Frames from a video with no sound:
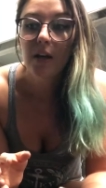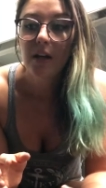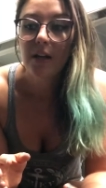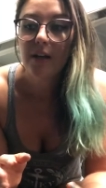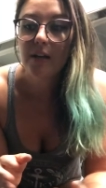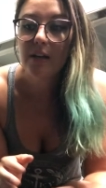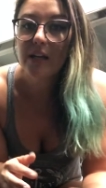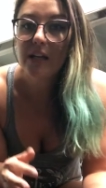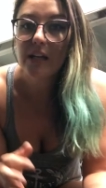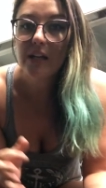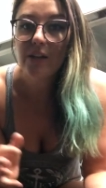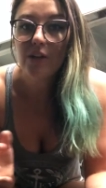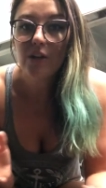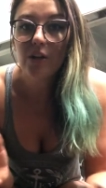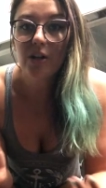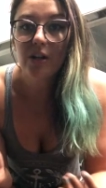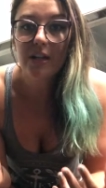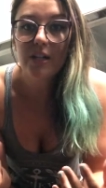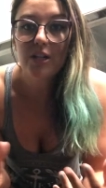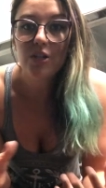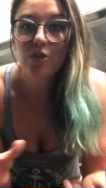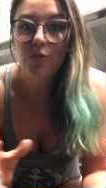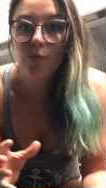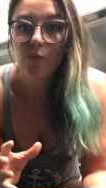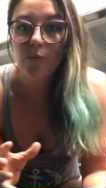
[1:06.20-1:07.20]
neither
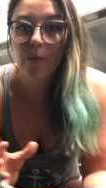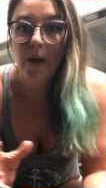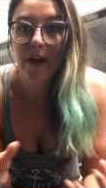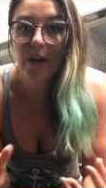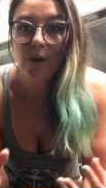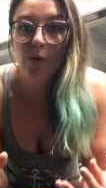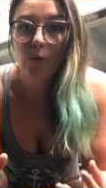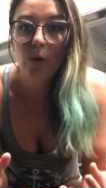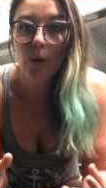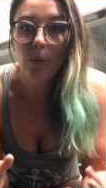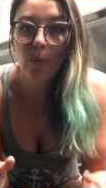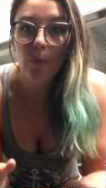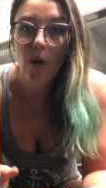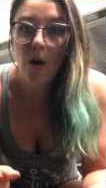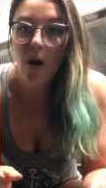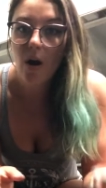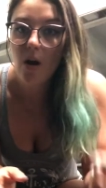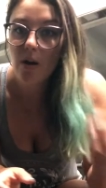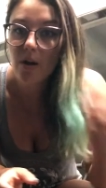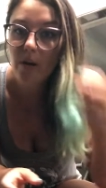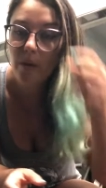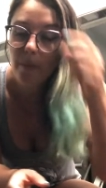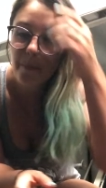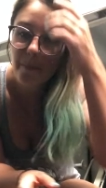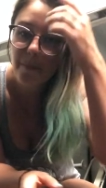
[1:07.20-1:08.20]
is right or
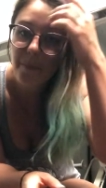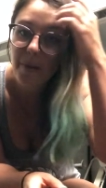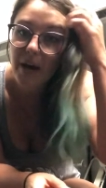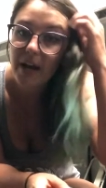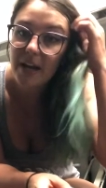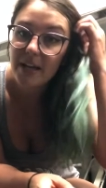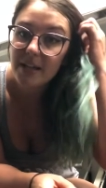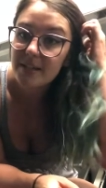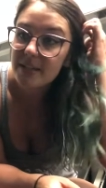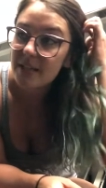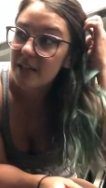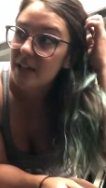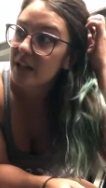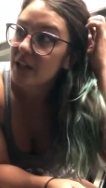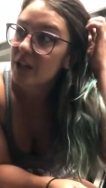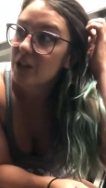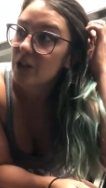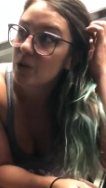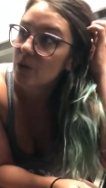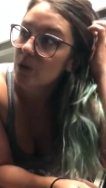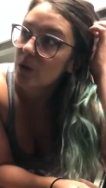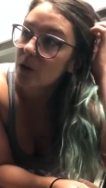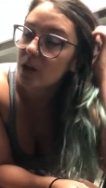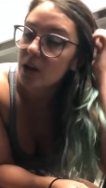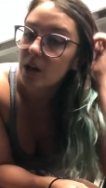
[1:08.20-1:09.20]
wrong, but
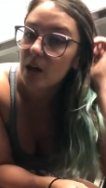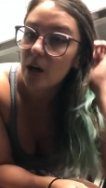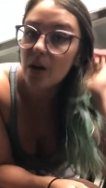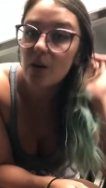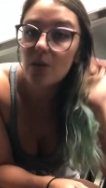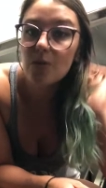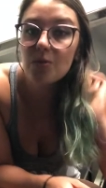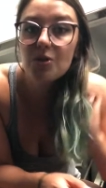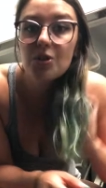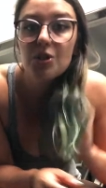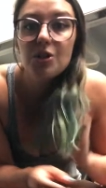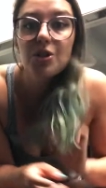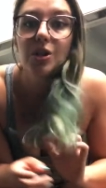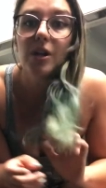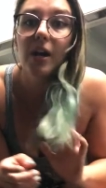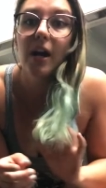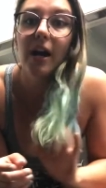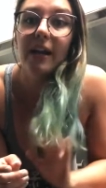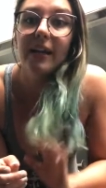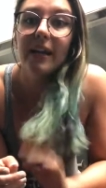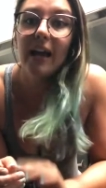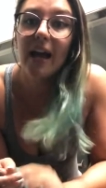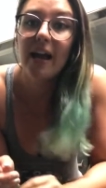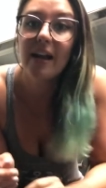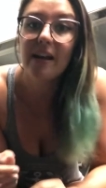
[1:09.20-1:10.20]
your coach,
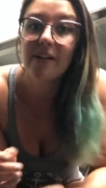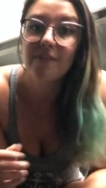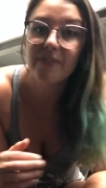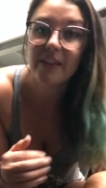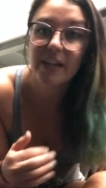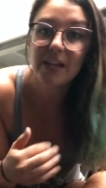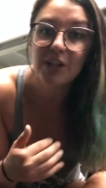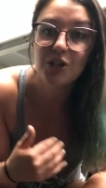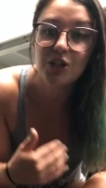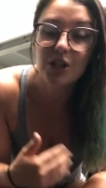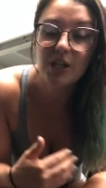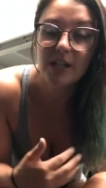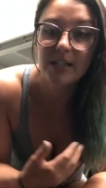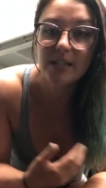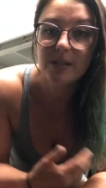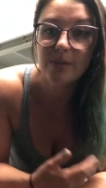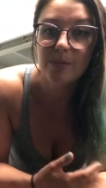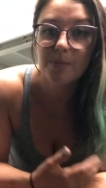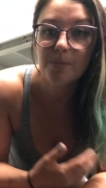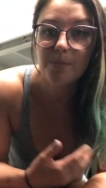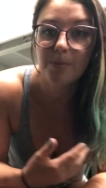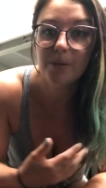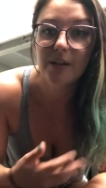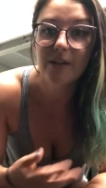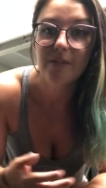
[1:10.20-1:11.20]
again, if they
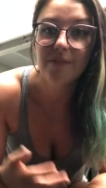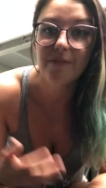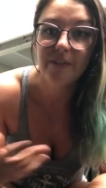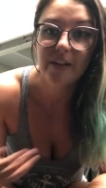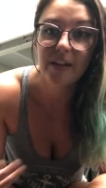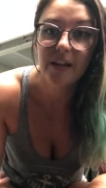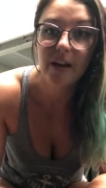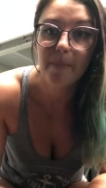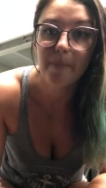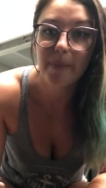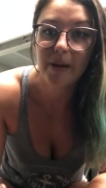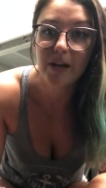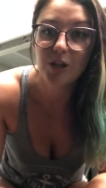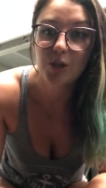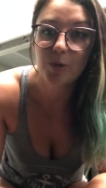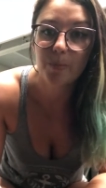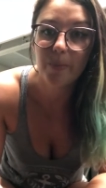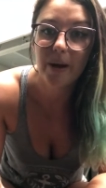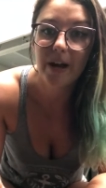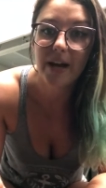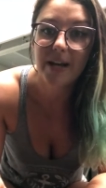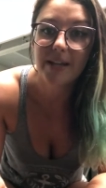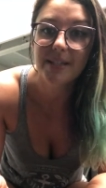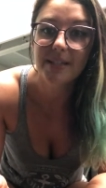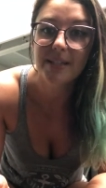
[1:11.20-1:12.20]
just put feet up bench
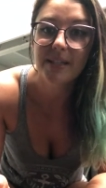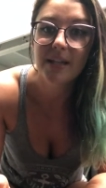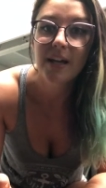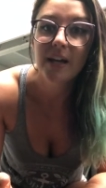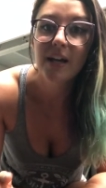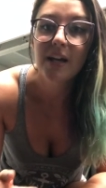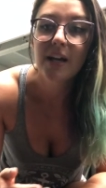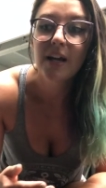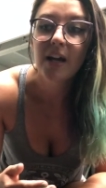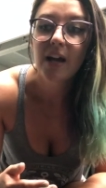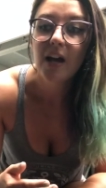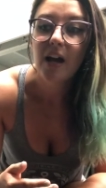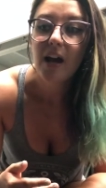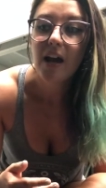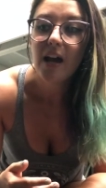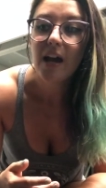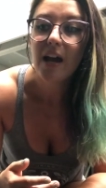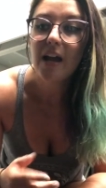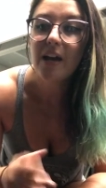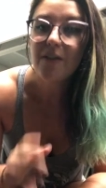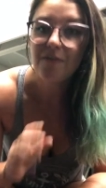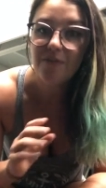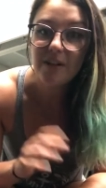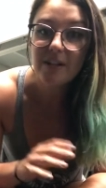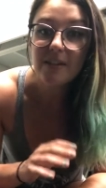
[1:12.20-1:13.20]
press,
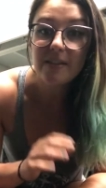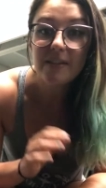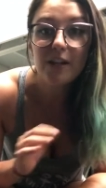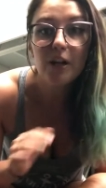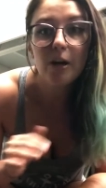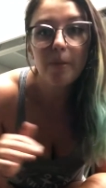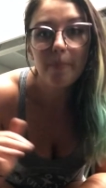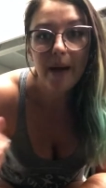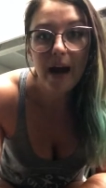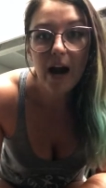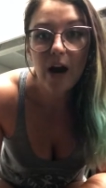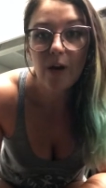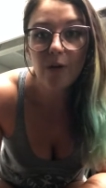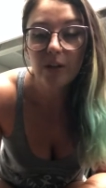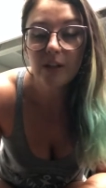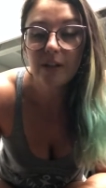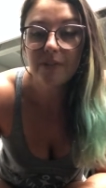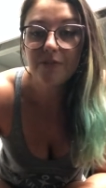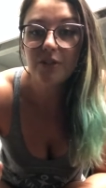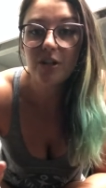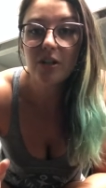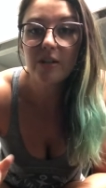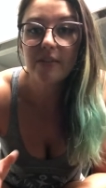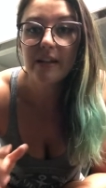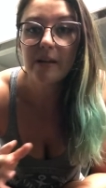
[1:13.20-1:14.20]
if it, they're a power
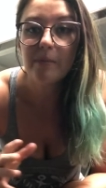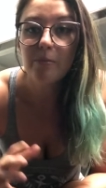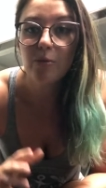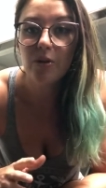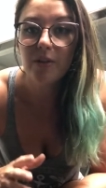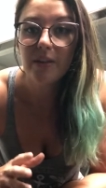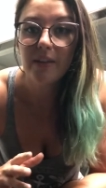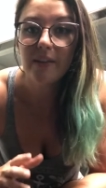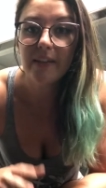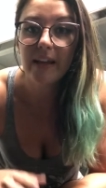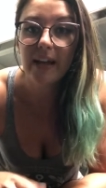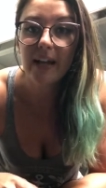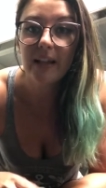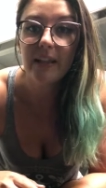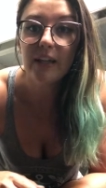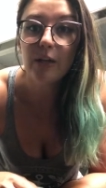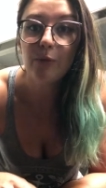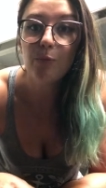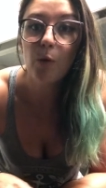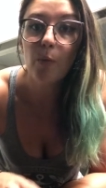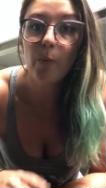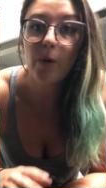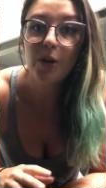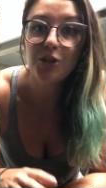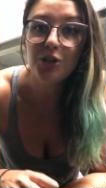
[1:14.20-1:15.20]
lifter, they more than likely
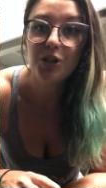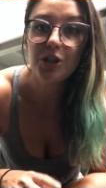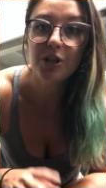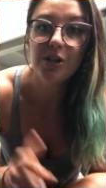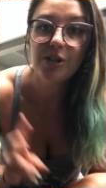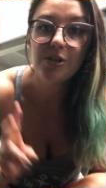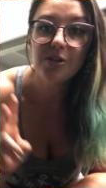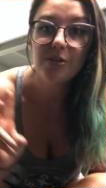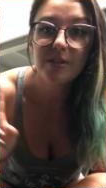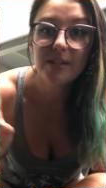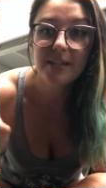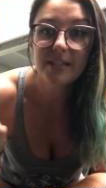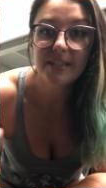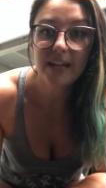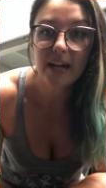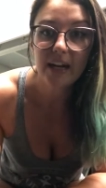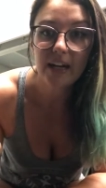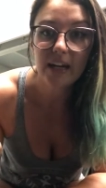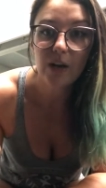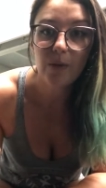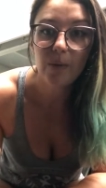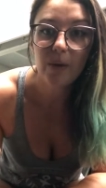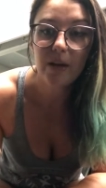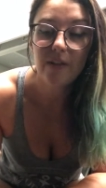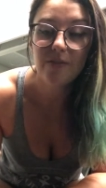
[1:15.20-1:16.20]
will want you to do the
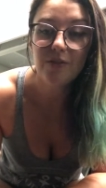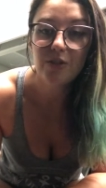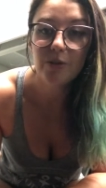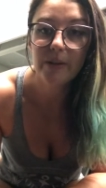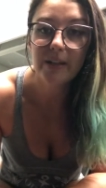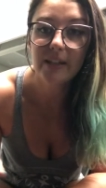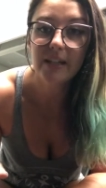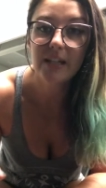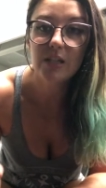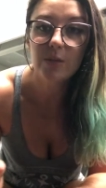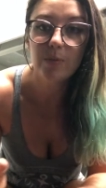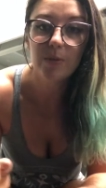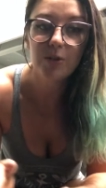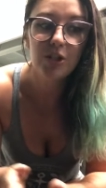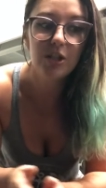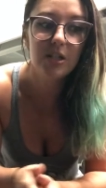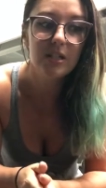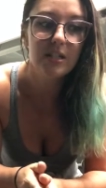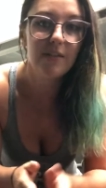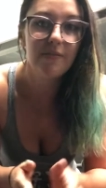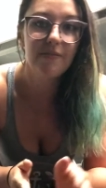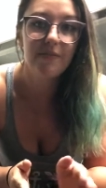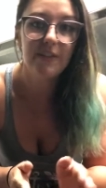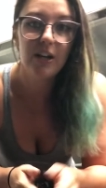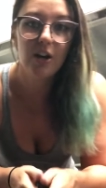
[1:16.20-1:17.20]
second way of doing this, which is
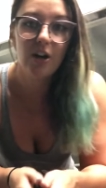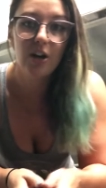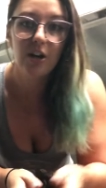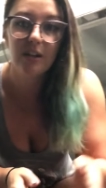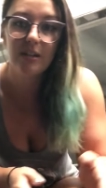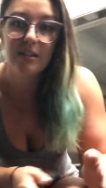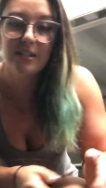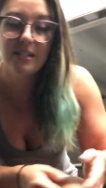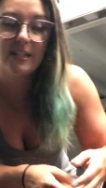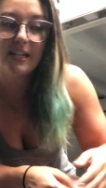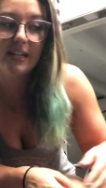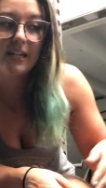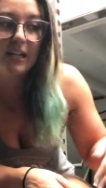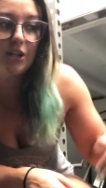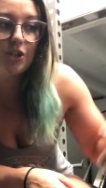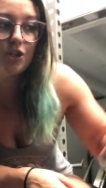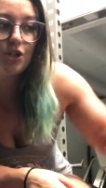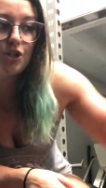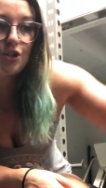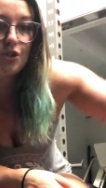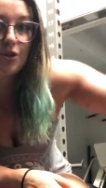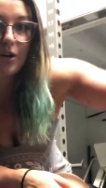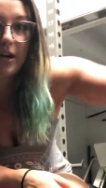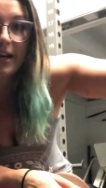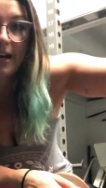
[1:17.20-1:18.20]
the feet are sticking
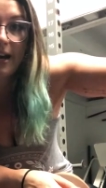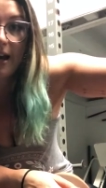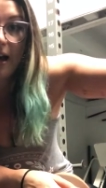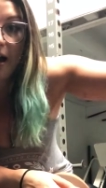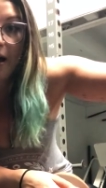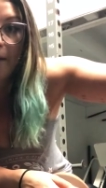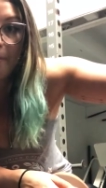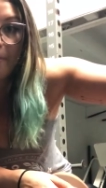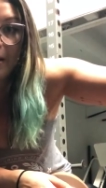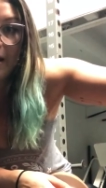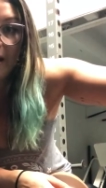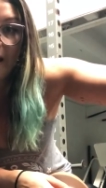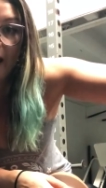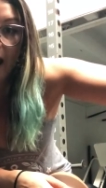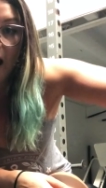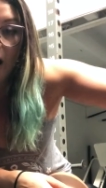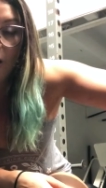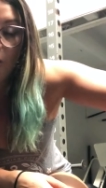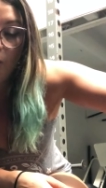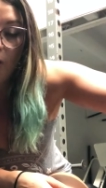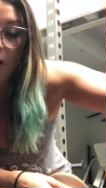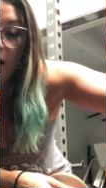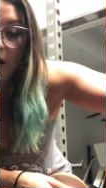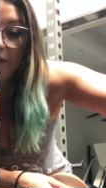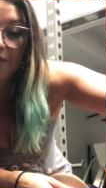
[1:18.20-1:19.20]
straight up and
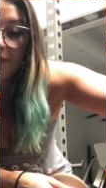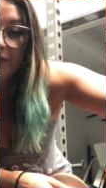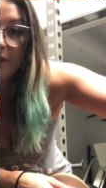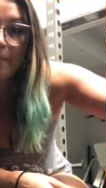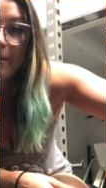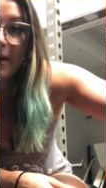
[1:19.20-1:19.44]
out off the